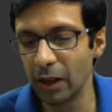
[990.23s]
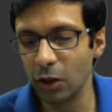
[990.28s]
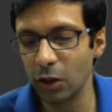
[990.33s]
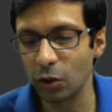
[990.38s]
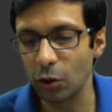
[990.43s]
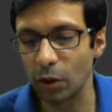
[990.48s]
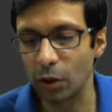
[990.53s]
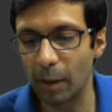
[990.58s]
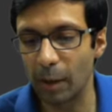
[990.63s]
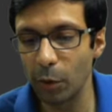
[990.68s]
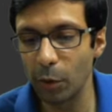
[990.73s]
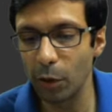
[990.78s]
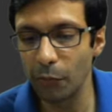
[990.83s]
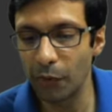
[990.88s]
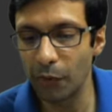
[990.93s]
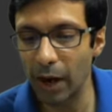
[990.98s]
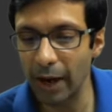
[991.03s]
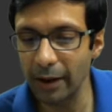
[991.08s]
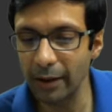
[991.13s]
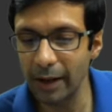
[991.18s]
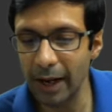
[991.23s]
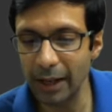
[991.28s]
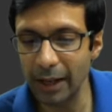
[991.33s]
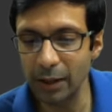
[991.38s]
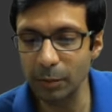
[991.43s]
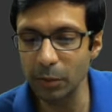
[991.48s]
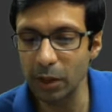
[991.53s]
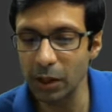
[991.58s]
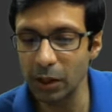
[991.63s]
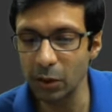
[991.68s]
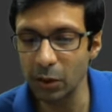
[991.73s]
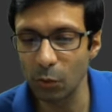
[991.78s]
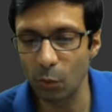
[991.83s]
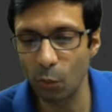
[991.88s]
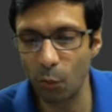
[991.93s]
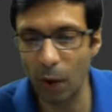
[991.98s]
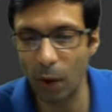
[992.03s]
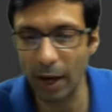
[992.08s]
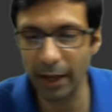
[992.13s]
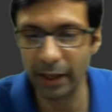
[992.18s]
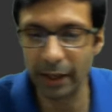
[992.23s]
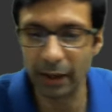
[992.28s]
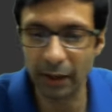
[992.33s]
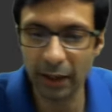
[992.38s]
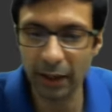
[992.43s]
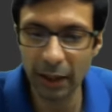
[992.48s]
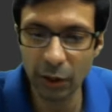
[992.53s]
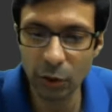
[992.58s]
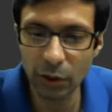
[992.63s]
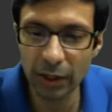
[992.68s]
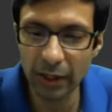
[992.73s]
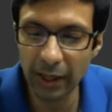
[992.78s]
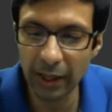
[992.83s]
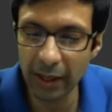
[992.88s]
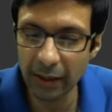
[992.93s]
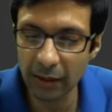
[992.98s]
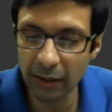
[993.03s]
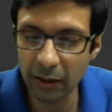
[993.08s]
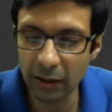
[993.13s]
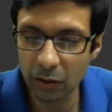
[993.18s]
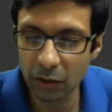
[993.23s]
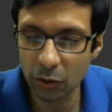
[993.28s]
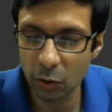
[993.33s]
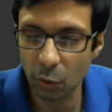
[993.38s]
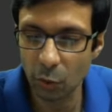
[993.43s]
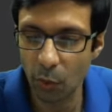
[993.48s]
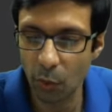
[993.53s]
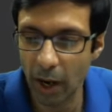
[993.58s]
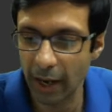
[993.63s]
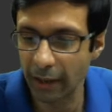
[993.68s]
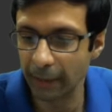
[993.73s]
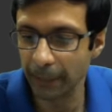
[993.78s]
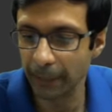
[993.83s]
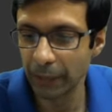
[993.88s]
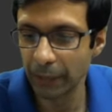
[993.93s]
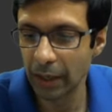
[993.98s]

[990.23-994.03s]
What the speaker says: So number of iron atoms is 1 here. Can you see that? So 1.